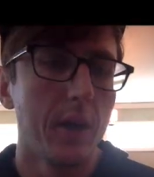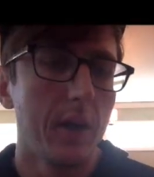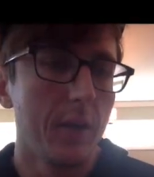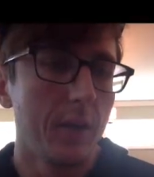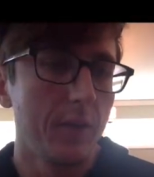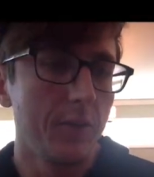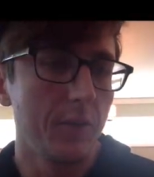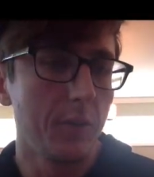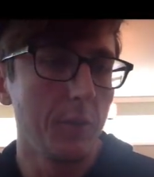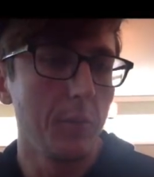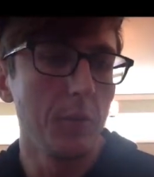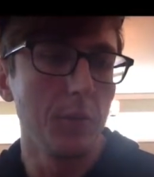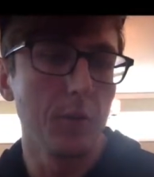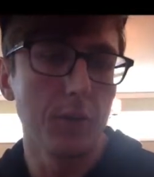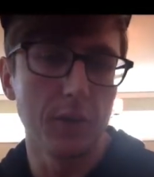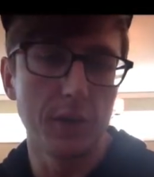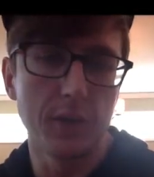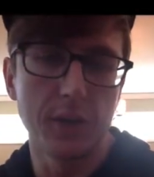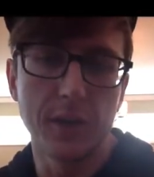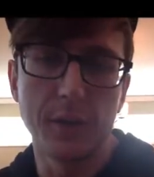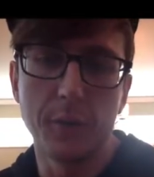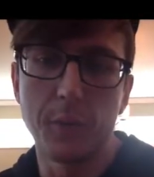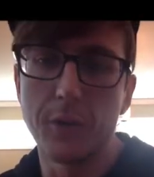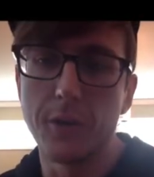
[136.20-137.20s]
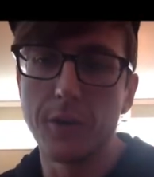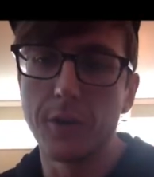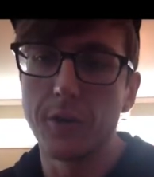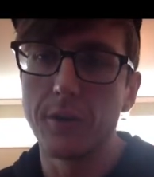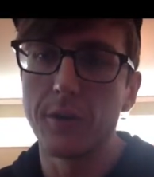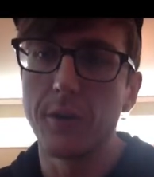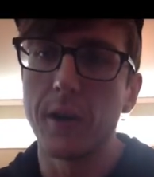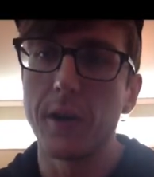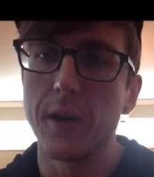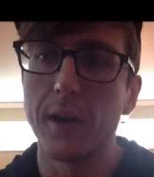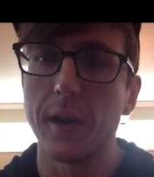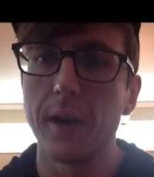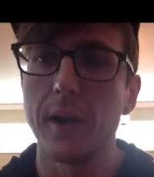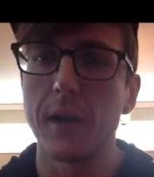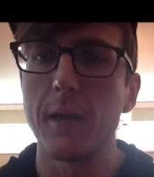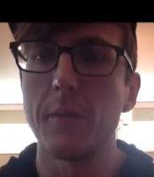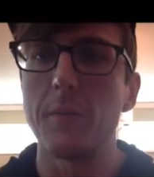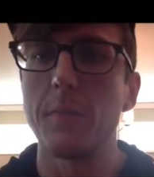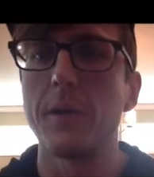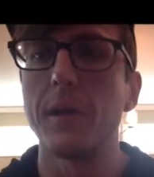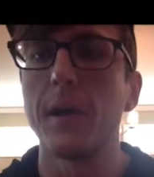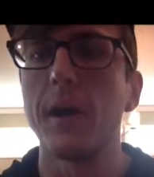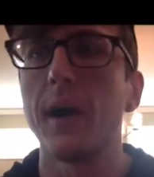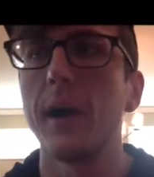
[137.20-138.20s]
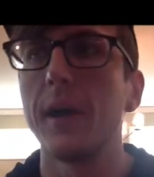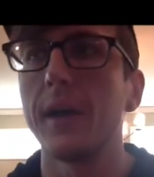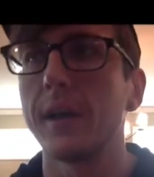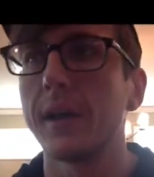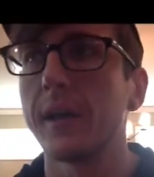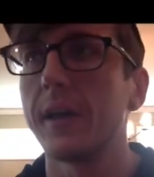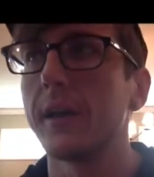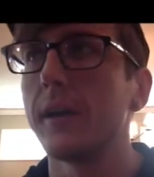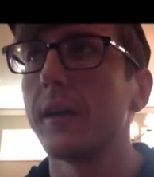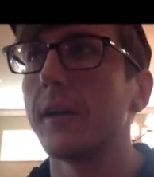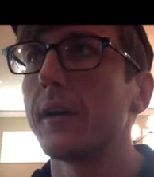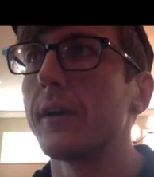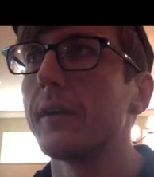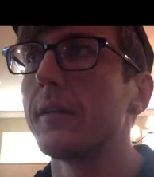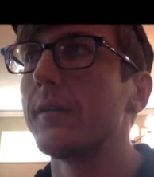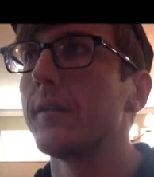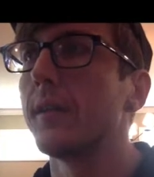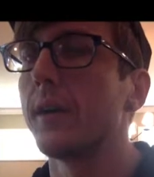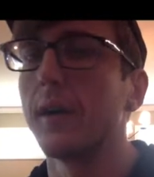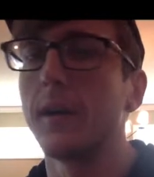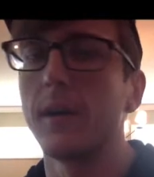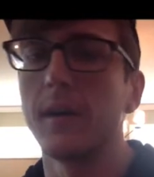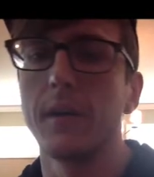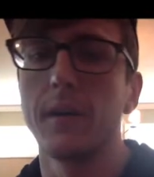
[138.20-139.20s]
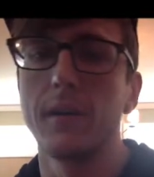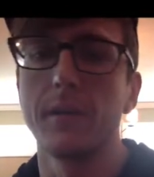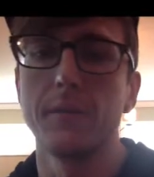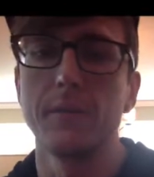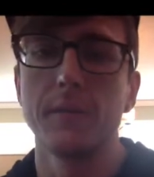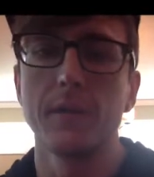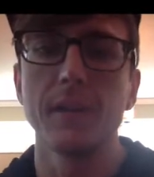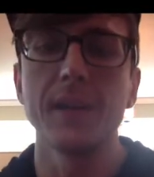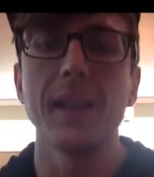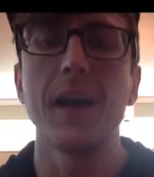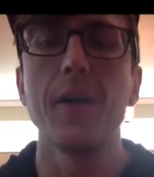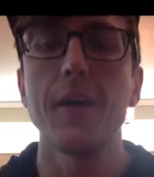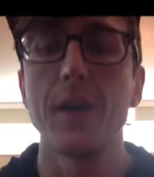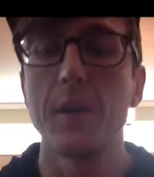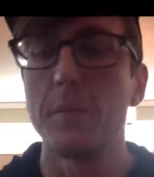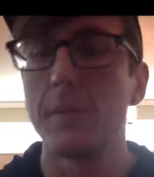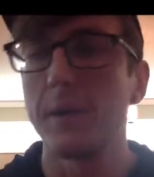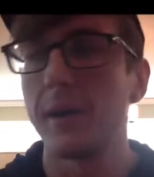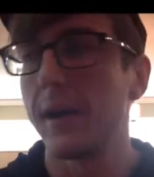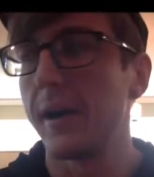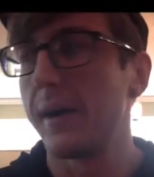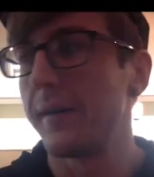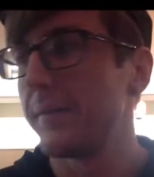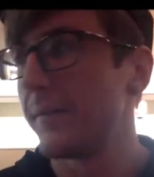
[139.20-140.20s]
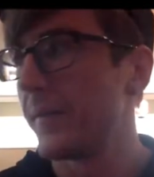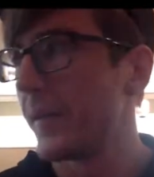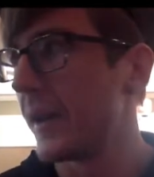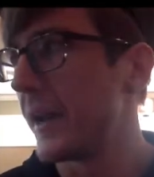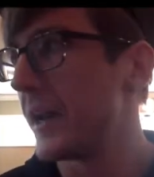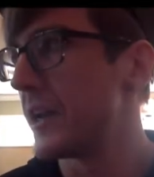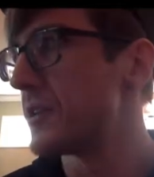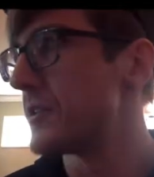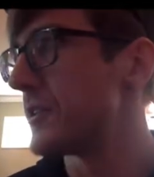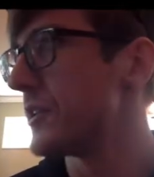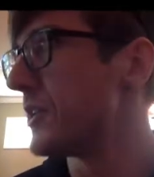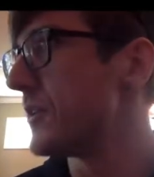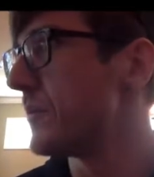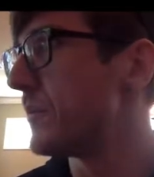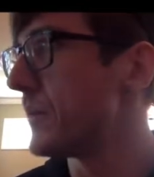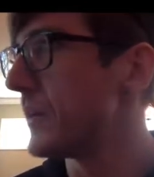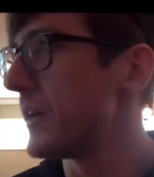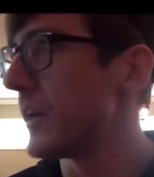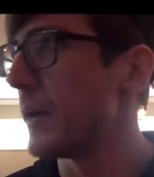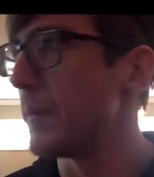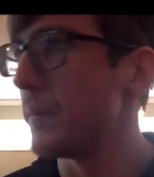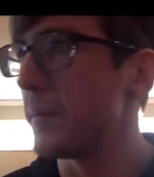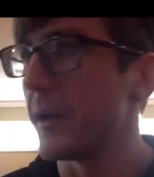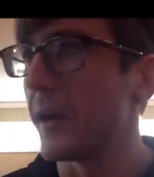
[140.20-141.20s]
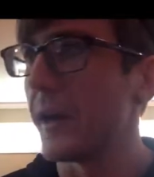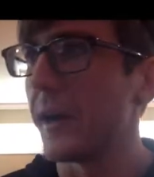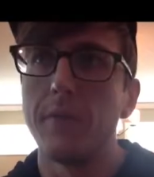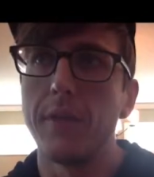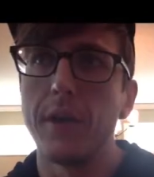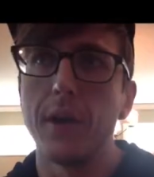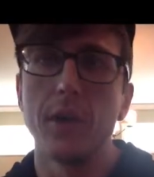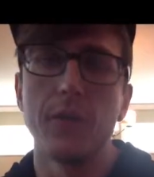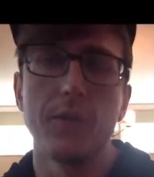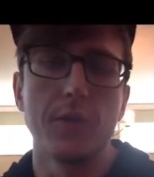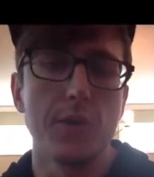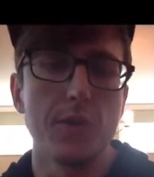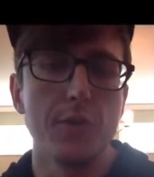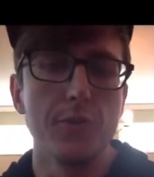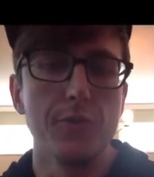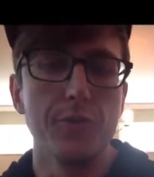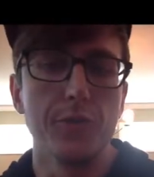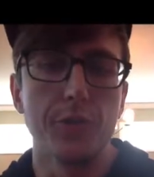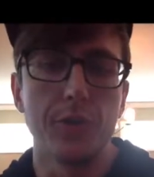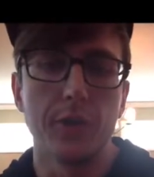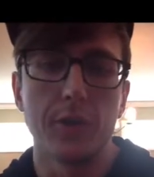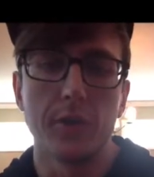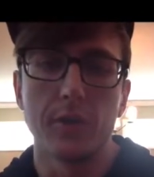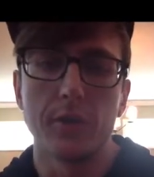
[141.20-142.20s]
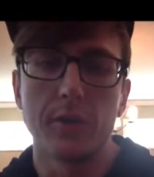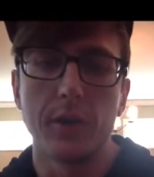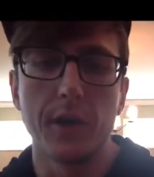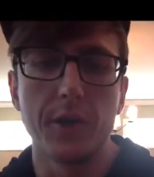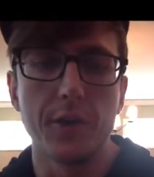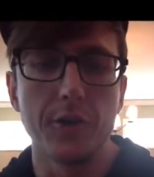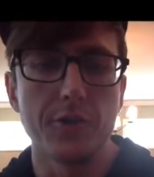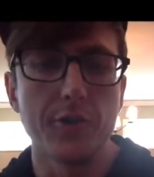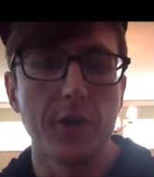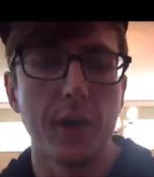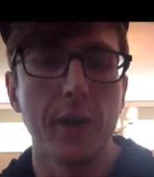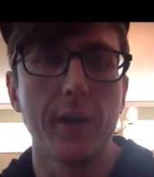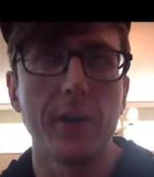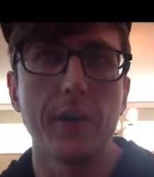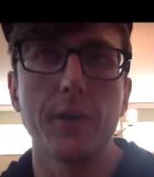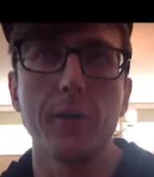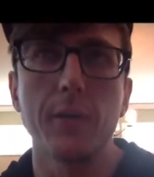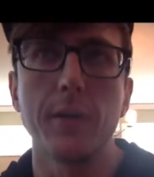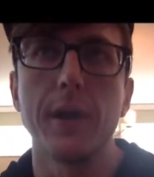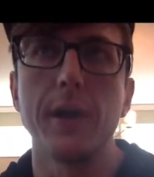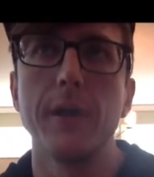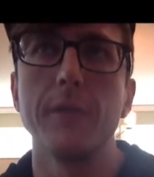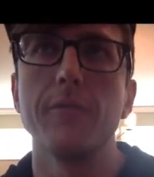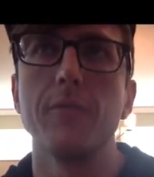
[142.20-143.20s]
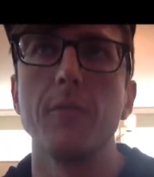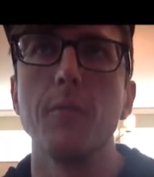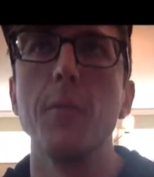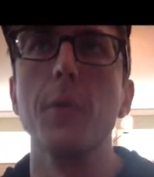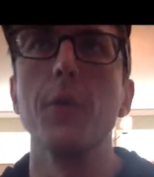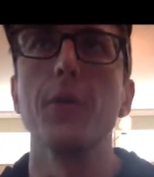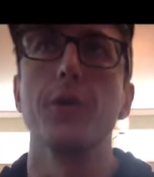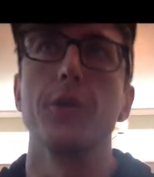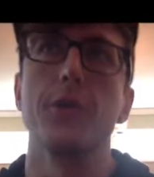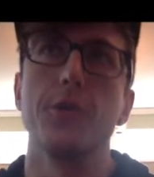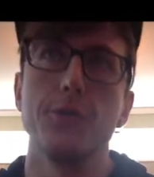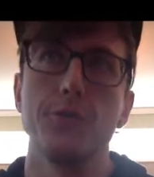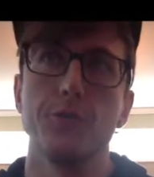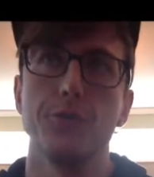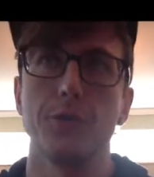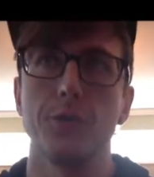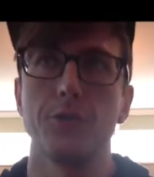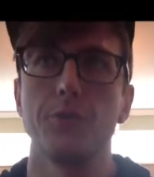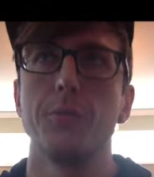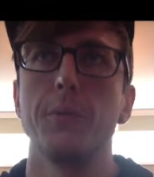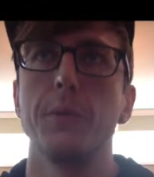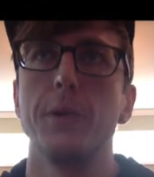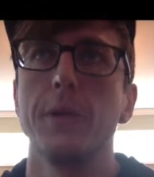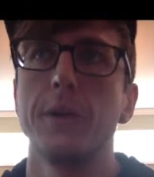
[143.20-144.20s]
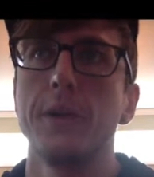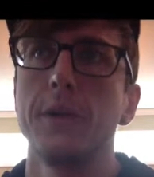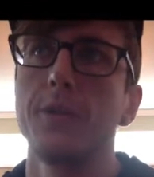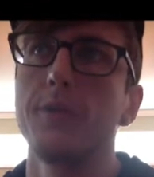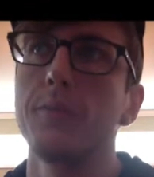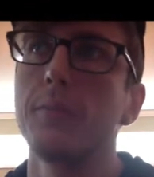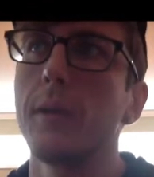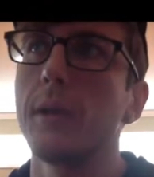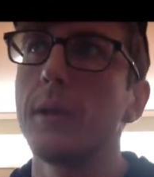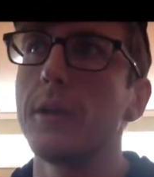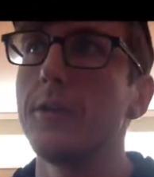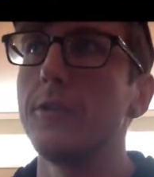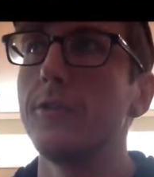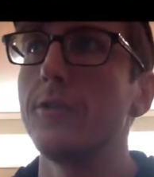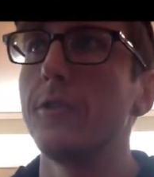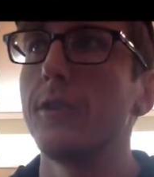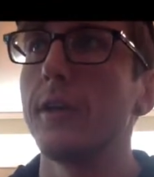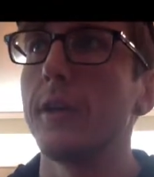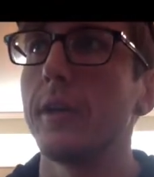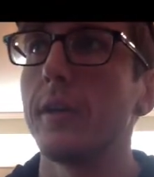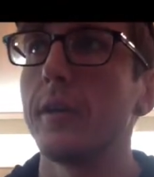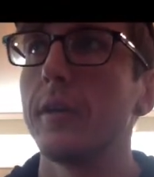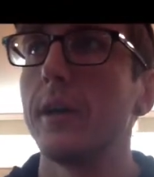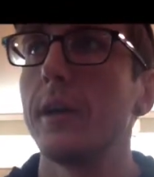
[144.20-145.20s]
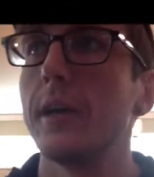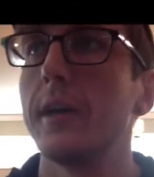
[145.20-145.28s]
Similarly, when you're creating an API, like a cloud API, an HTTP API, they're the user, and you're trying to create a familiar user experience by using